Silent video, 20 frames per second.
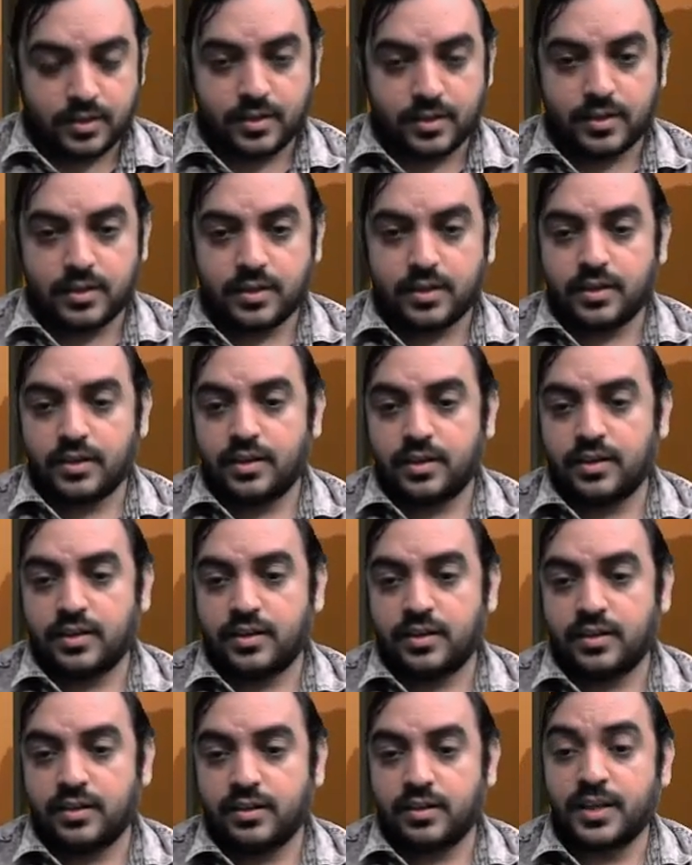
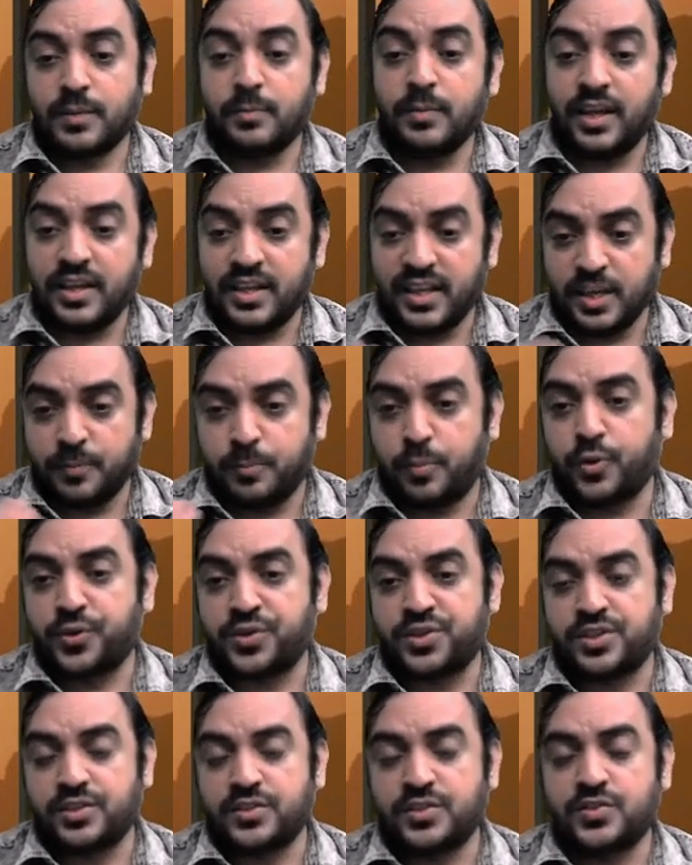Uh, remaining
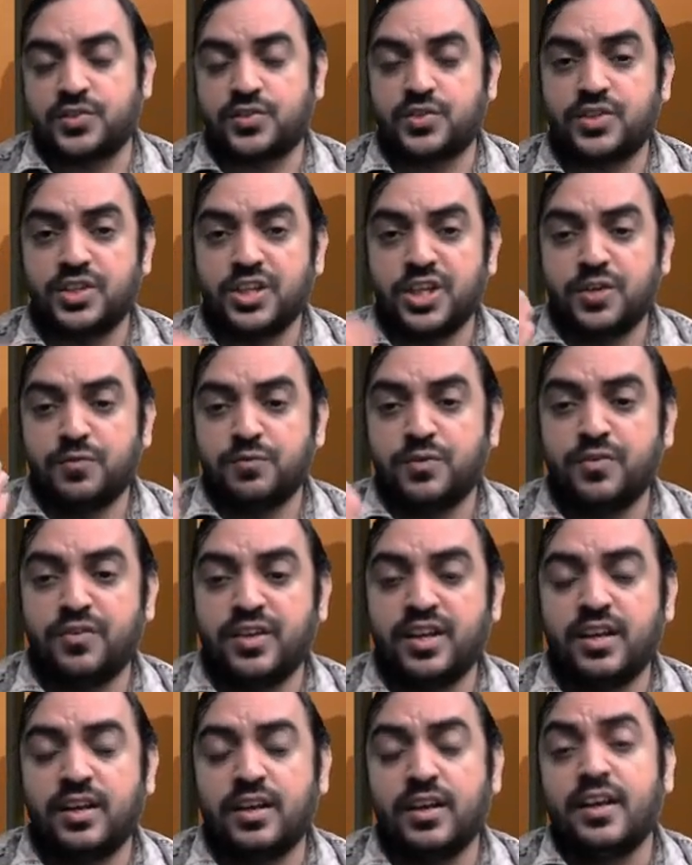portions we
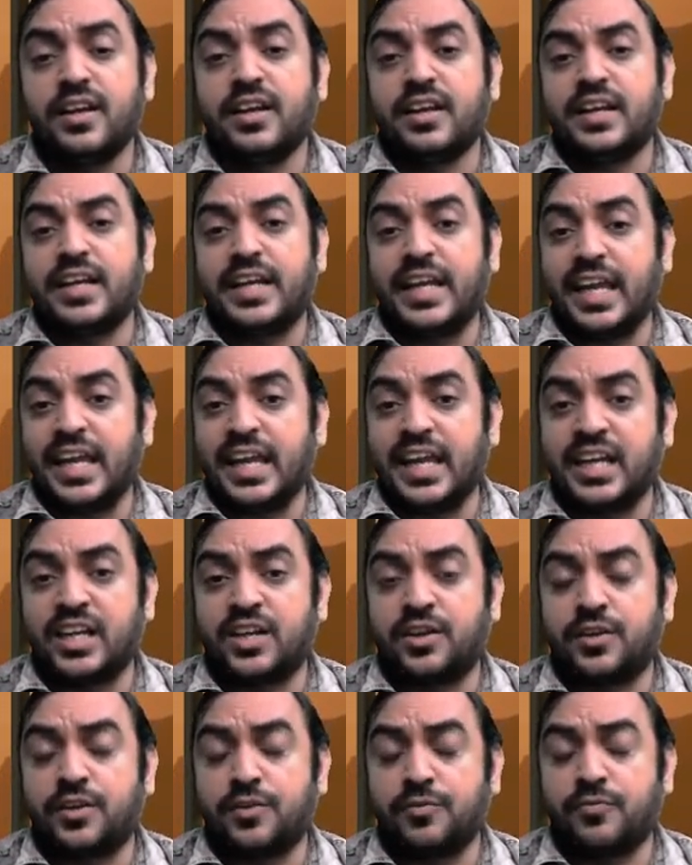will take
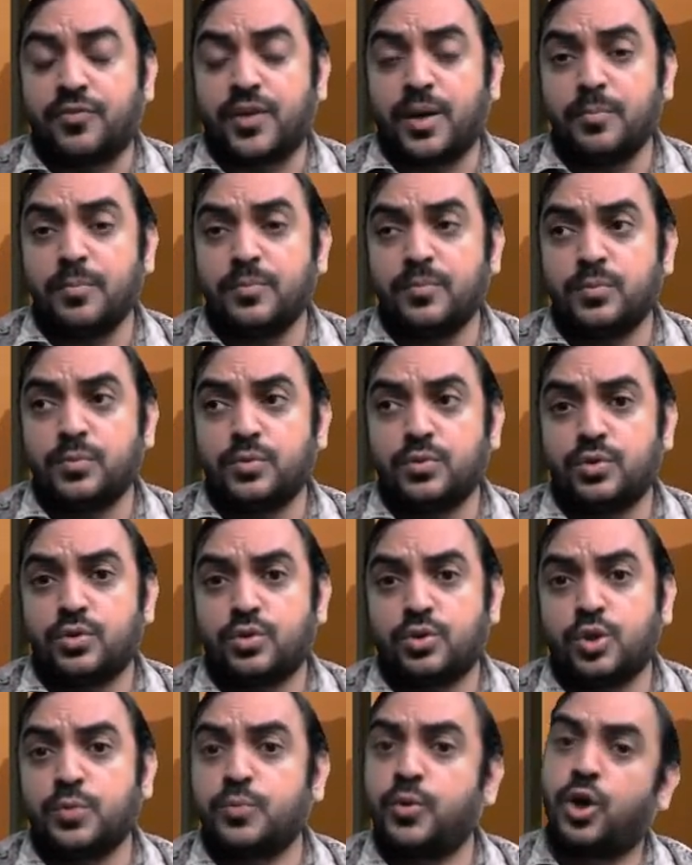it from
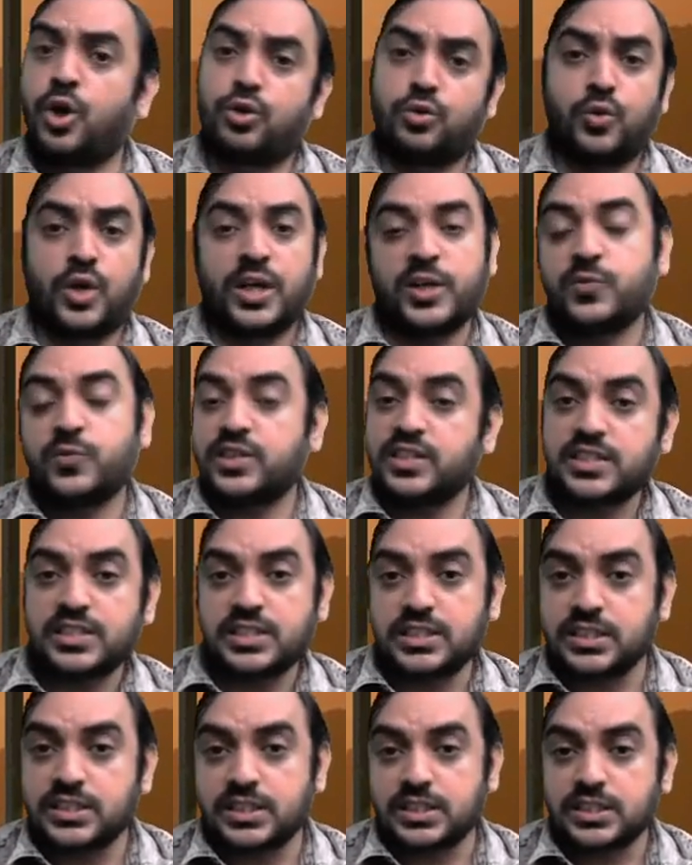tomorrow onwards
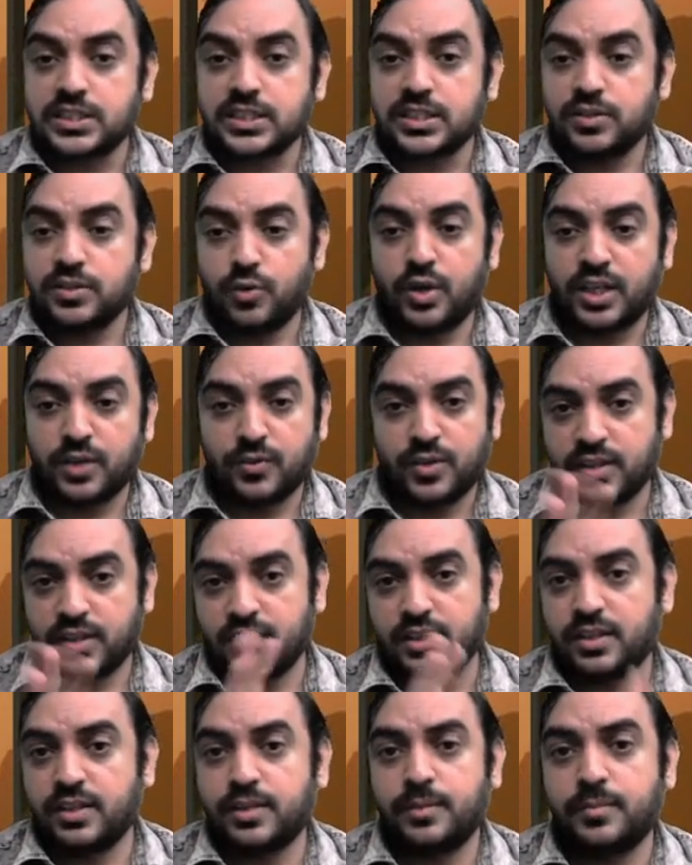whatever
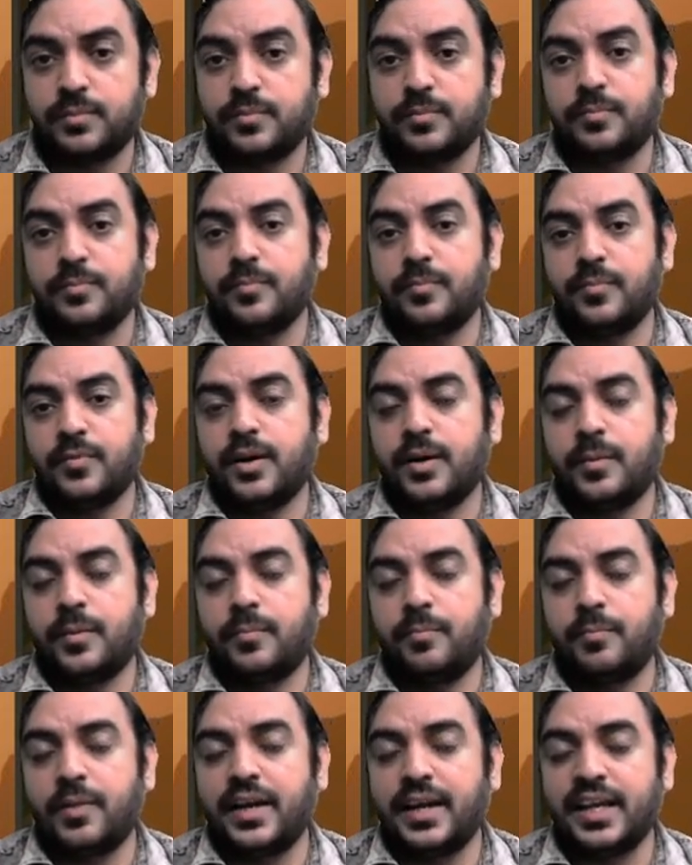the uh,
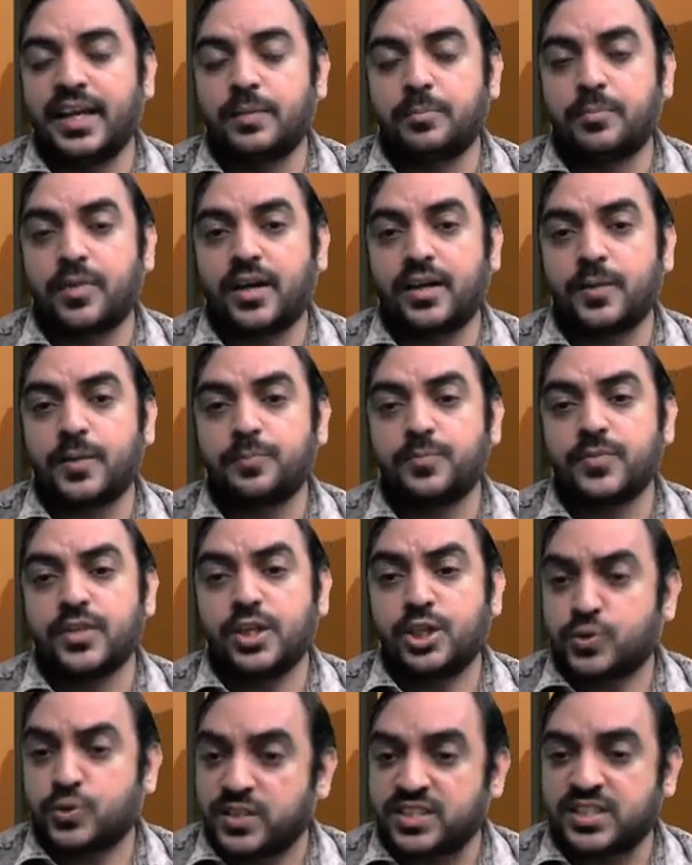pending part.
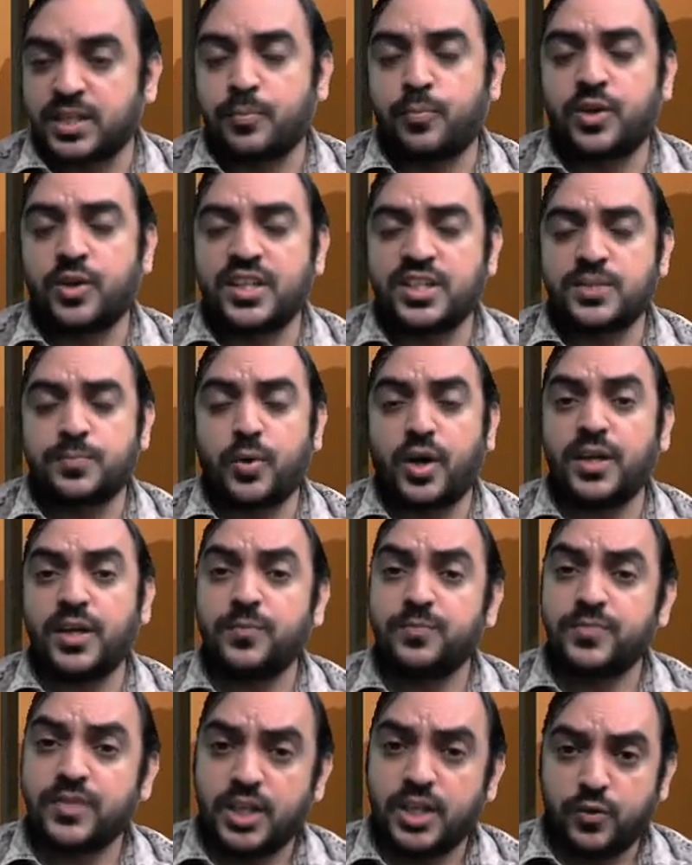So stay for this point.
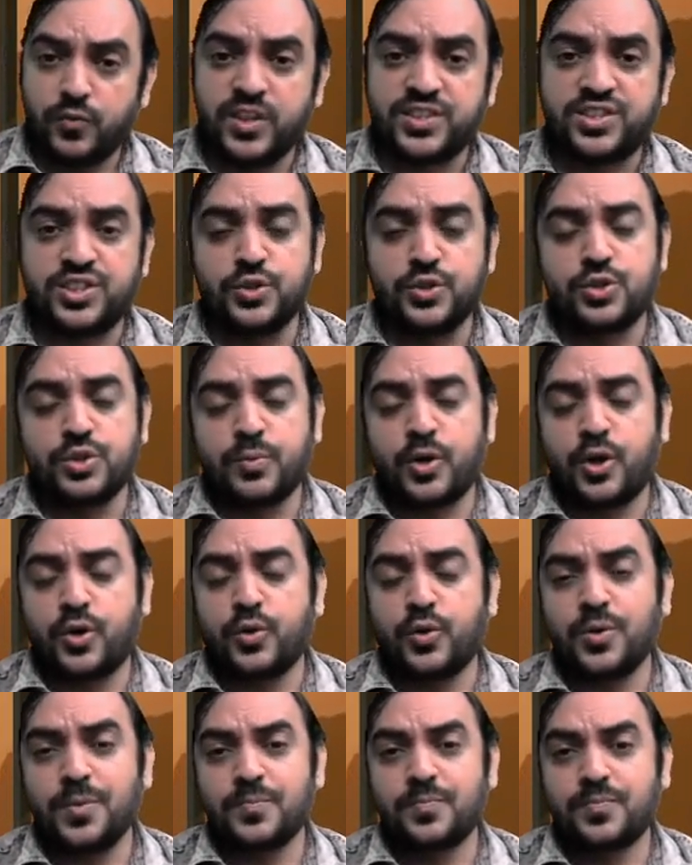We'll see you
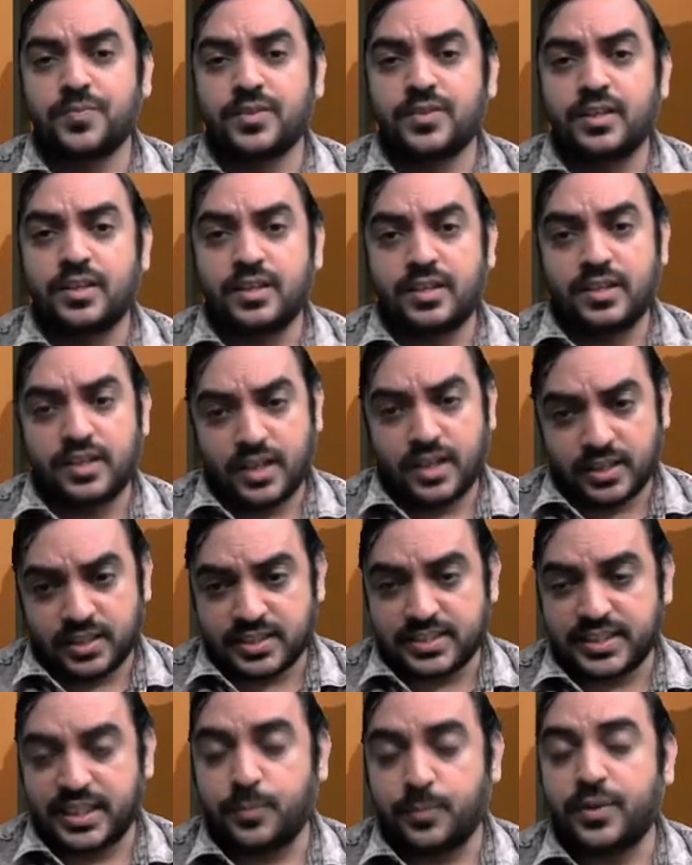tomorrow at
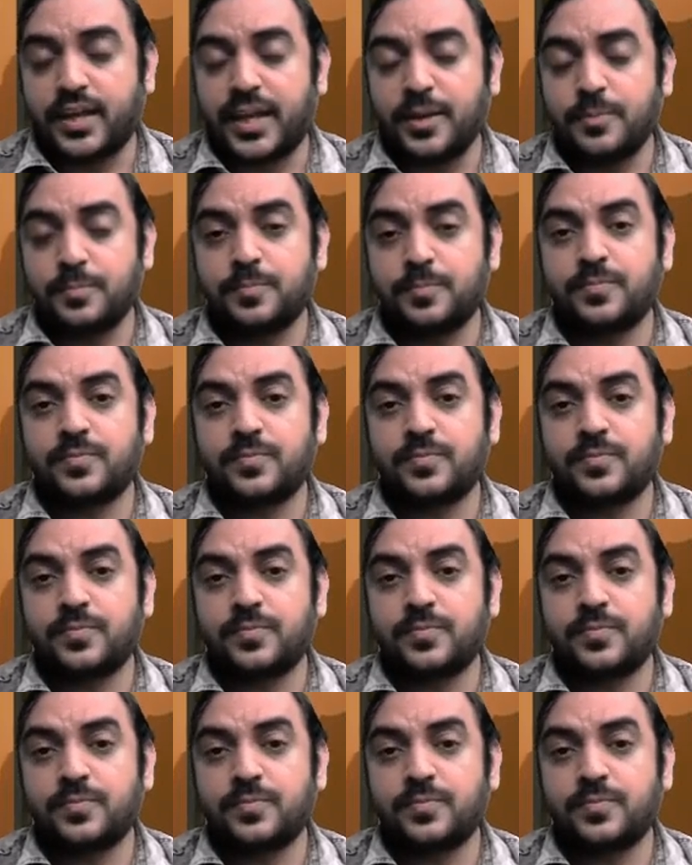the same time.